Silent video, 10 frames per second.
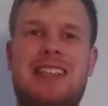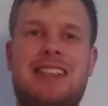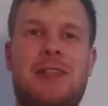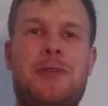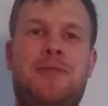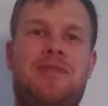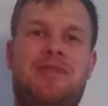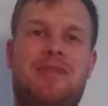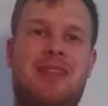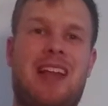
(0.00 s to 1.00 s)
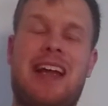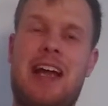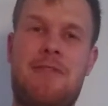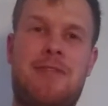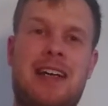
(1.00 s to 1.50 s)
So
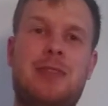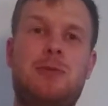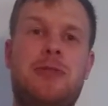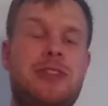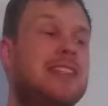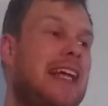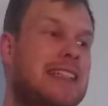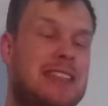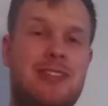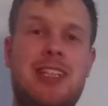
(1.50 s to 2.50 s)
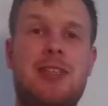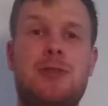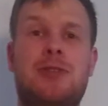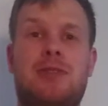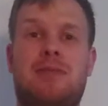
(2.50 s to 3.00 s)
have fun with the next
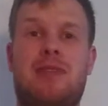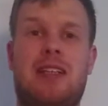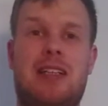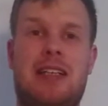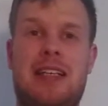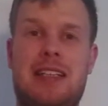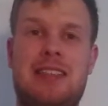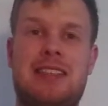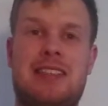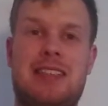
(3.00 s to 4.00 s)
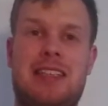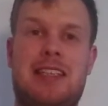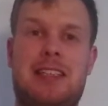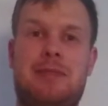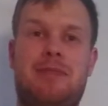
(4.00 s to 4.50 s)
videos, and
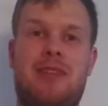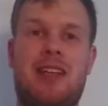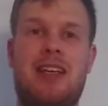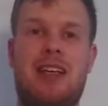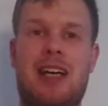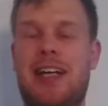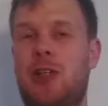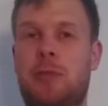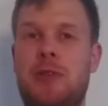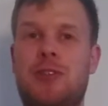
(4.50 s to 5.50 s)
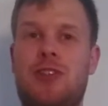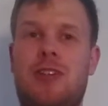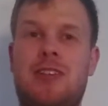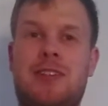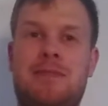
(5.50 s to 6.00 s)
I hope you
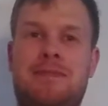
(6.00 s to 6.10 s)
enjoyed it.